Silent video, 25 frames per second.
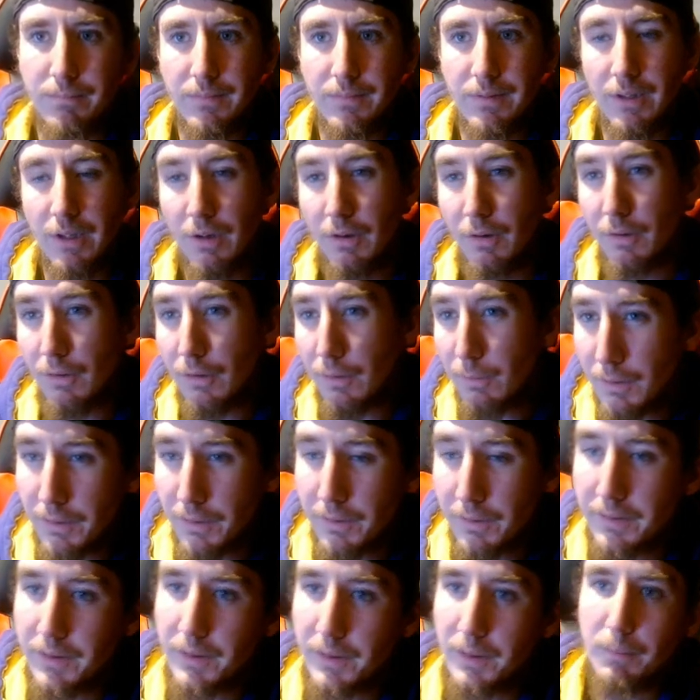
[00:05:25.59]

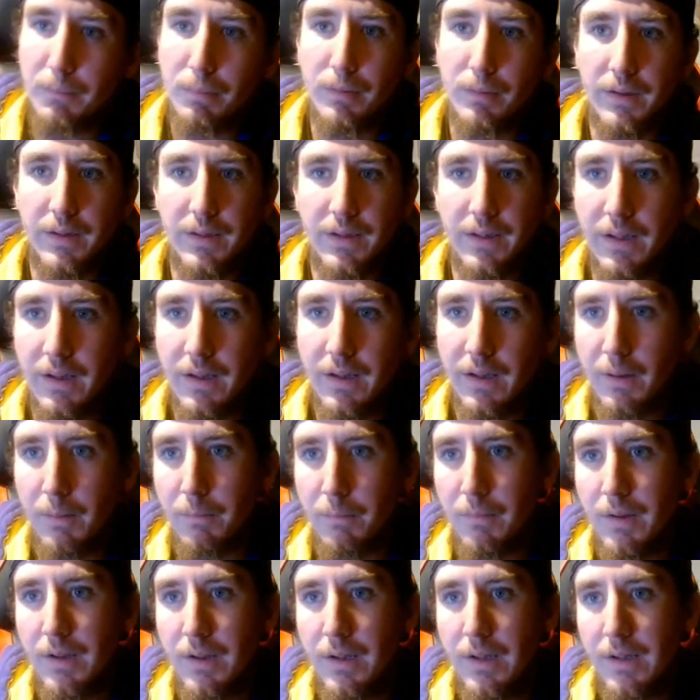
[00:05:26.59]
almost a complete
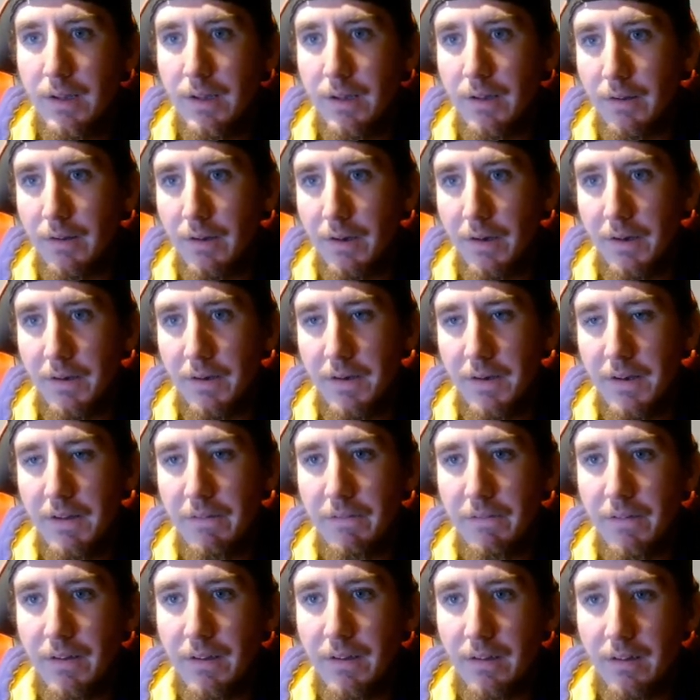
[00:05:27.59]
game. You know, our
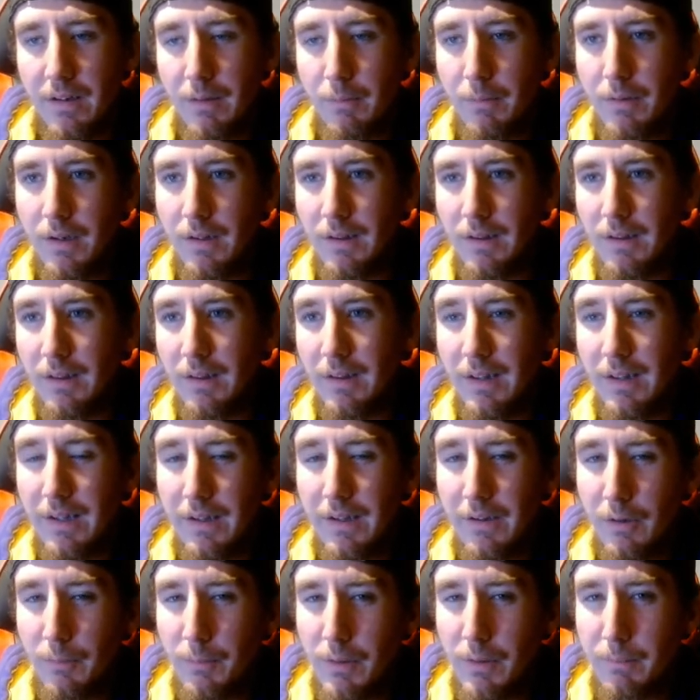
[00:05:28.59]
defense could have been a
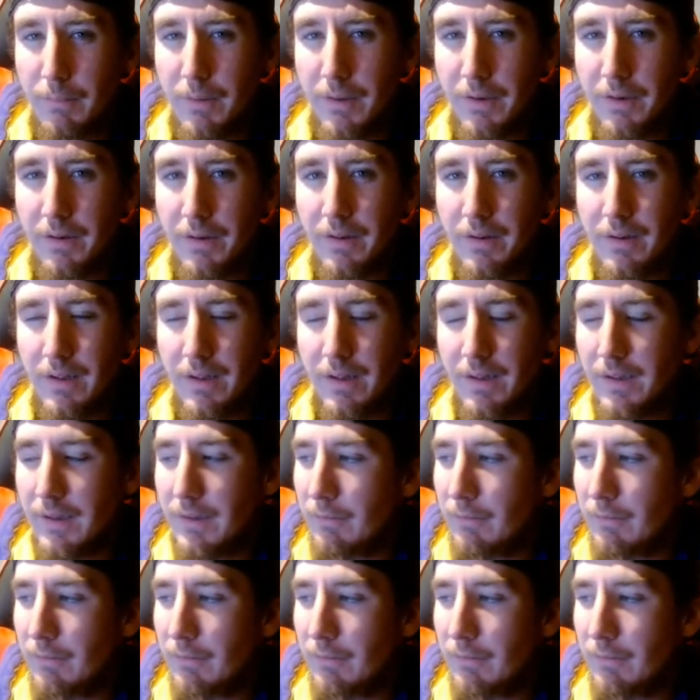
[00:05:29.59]
little bit better tonight.